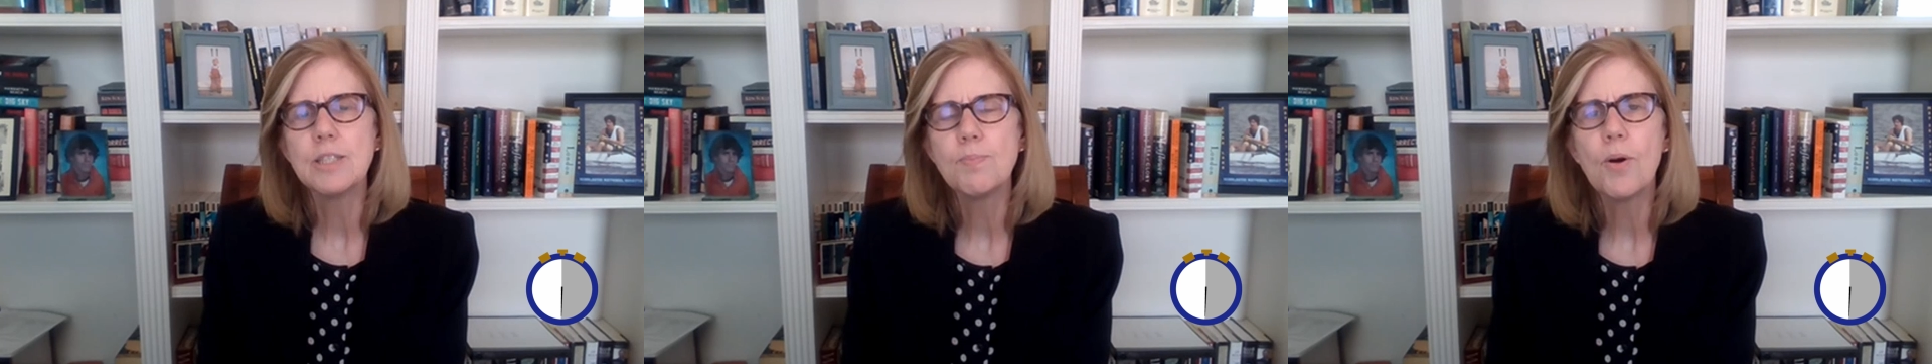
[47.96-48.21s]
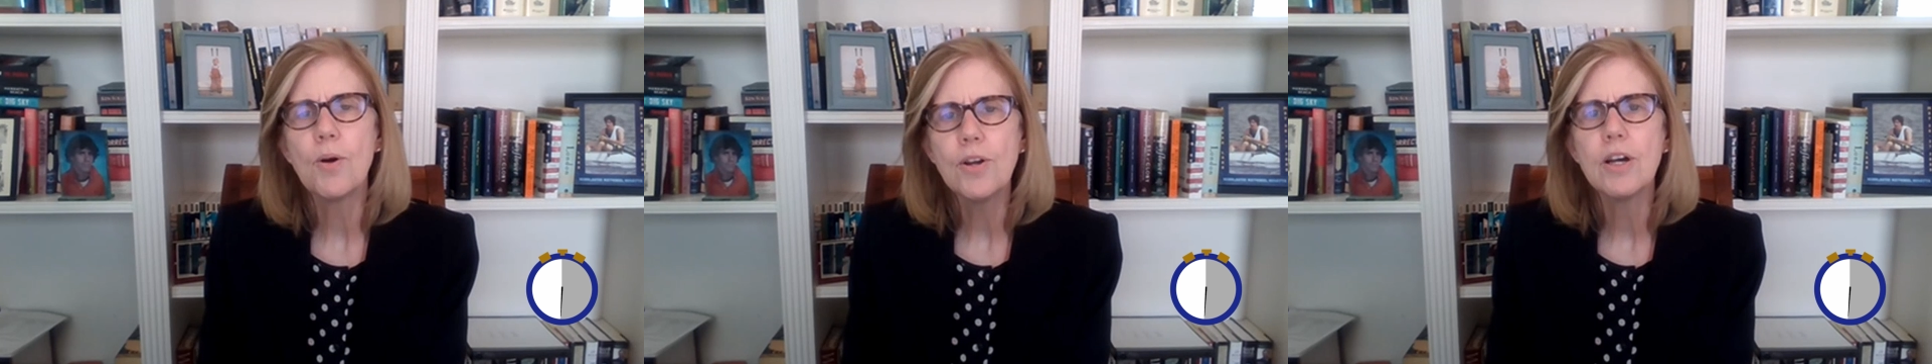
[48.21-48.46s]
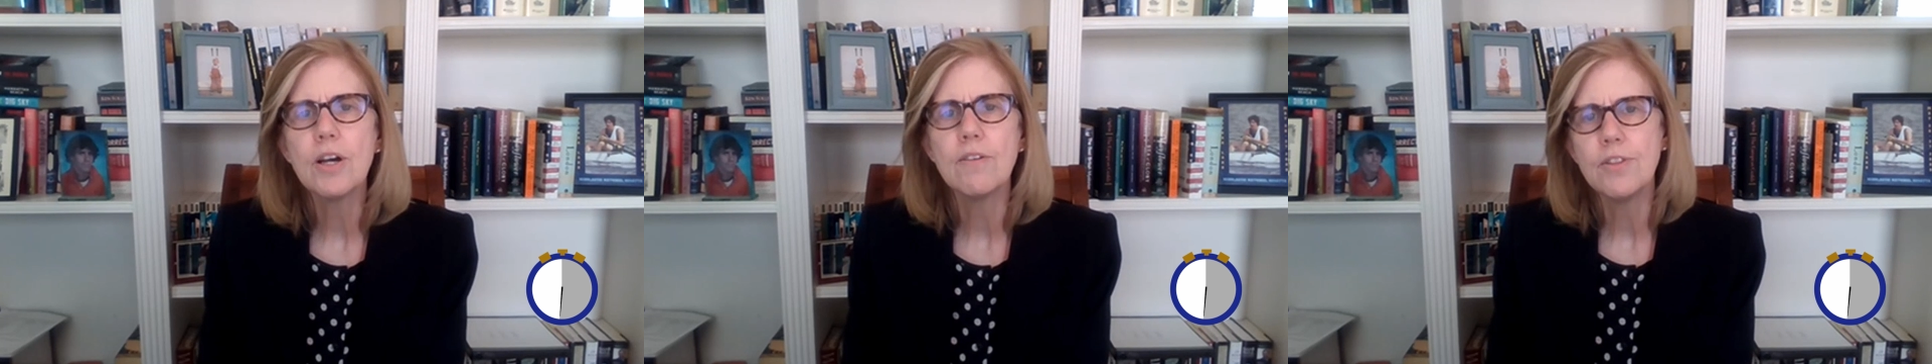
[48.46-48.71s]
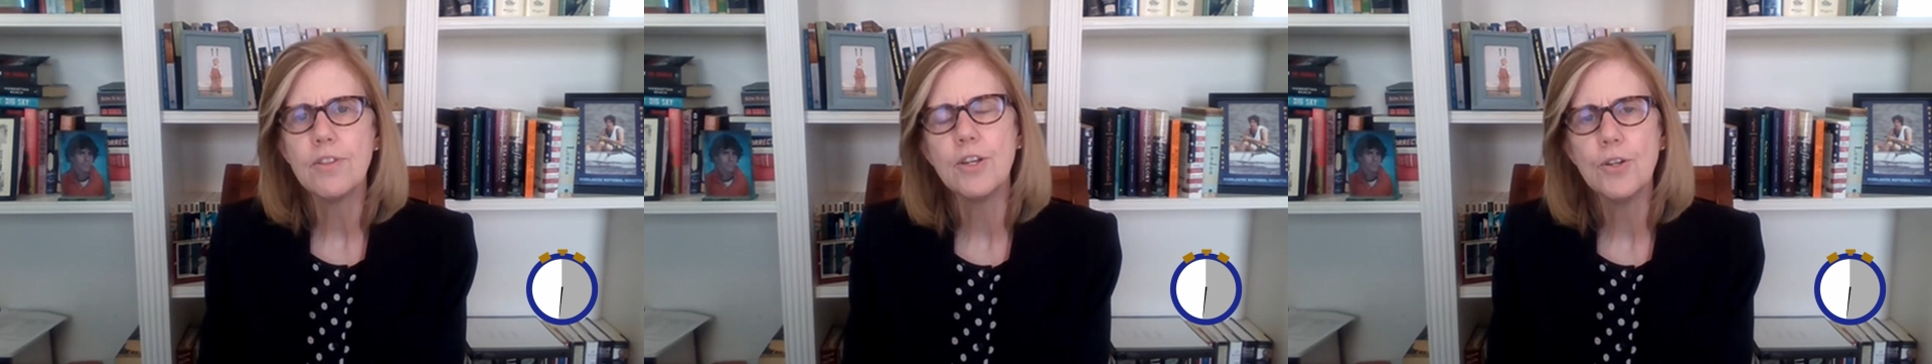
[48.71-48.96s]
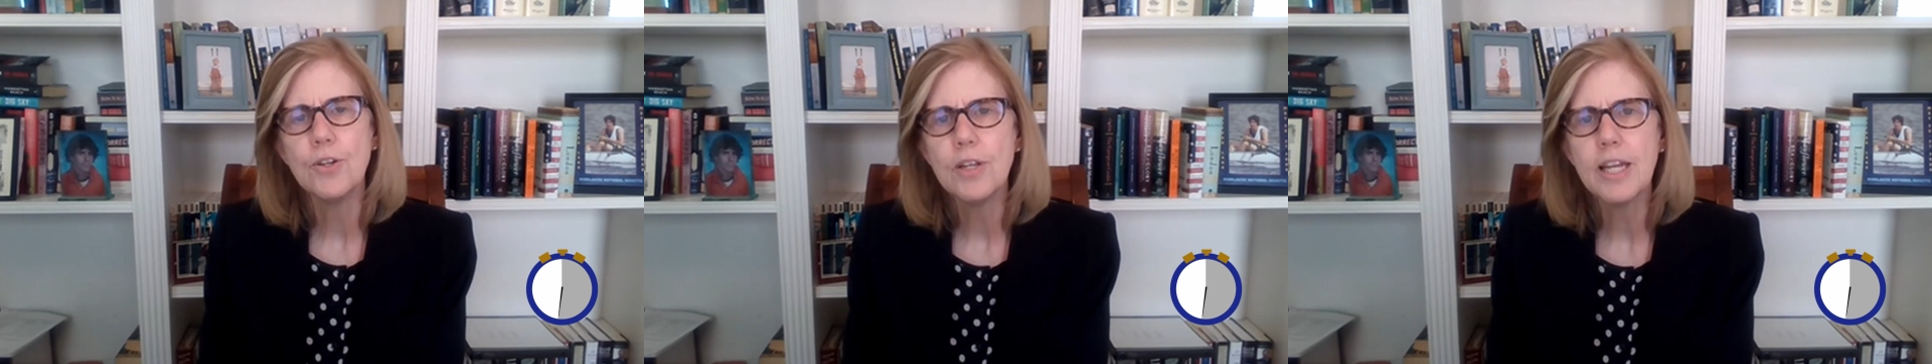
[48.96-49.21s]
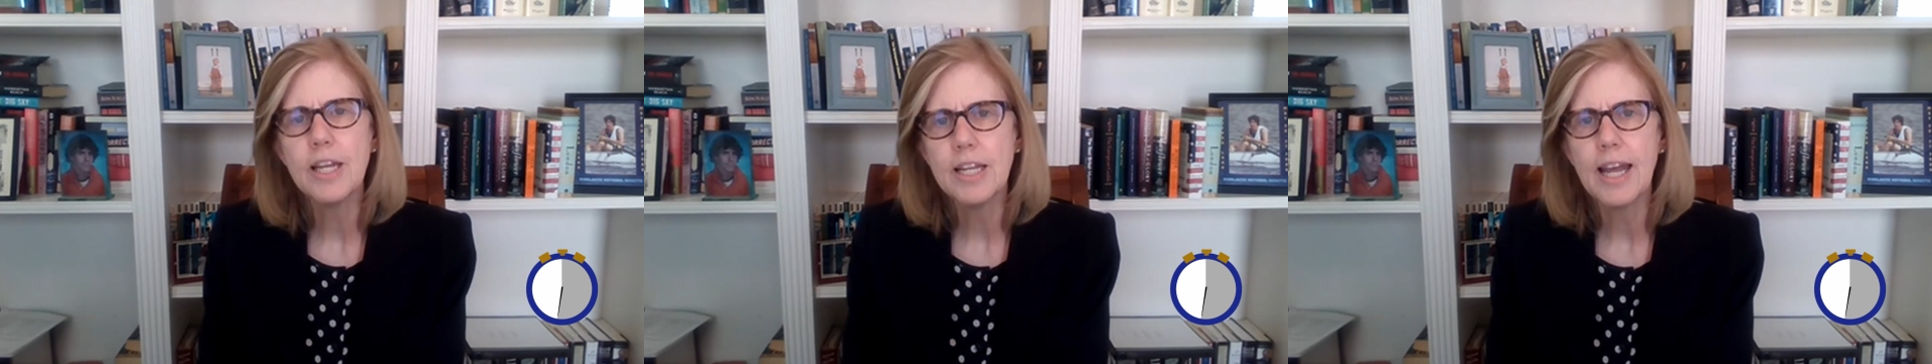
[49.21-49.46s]
as part of the
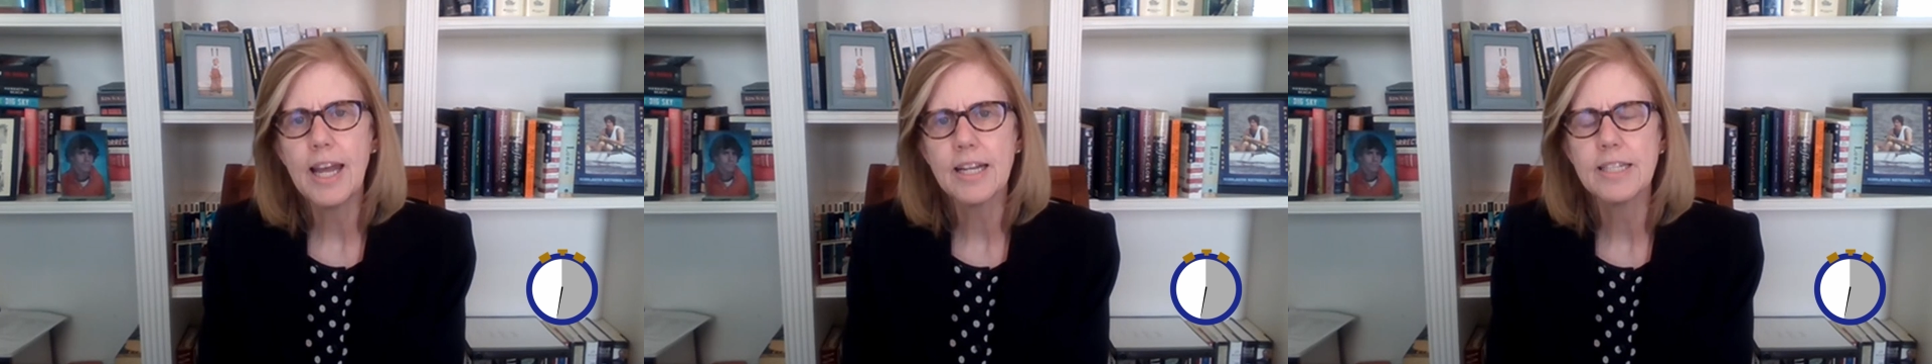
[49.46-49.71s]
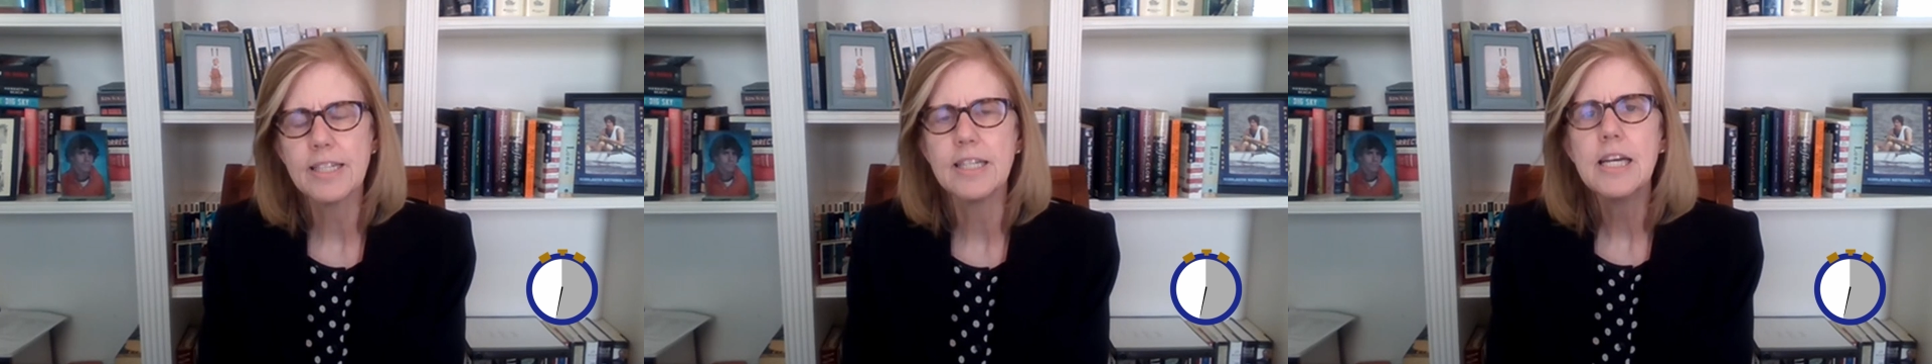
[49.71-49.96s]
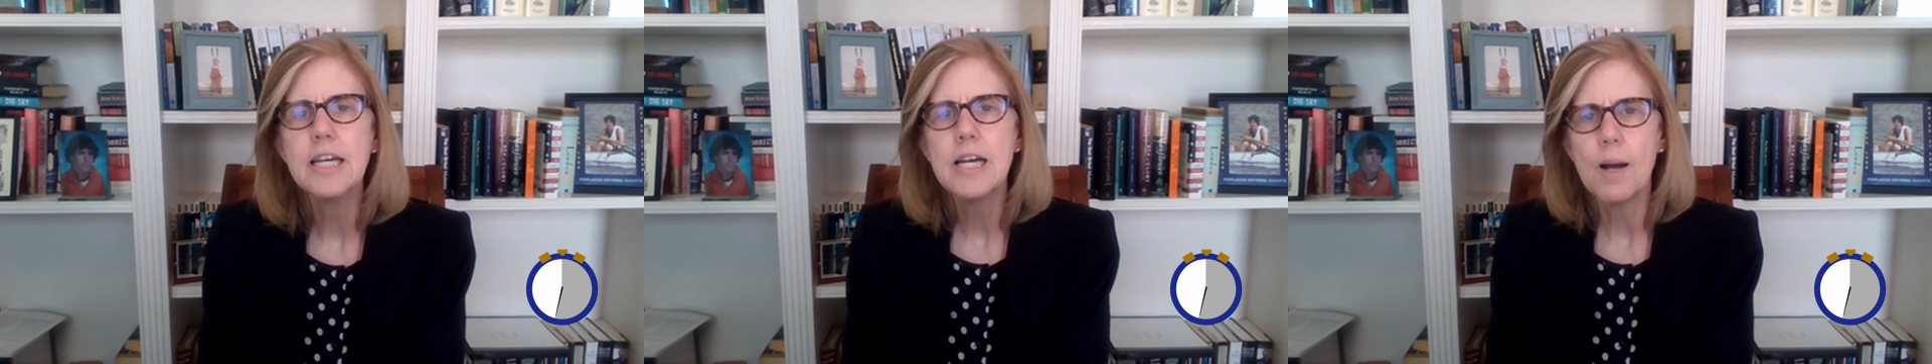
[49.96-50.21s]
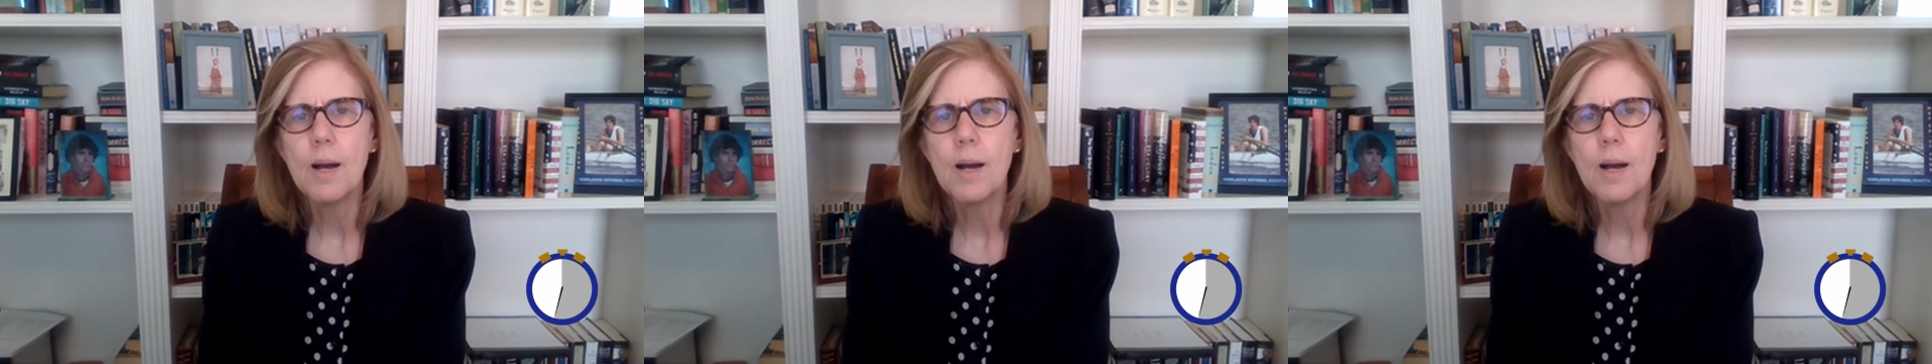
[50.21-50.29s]
newly enacted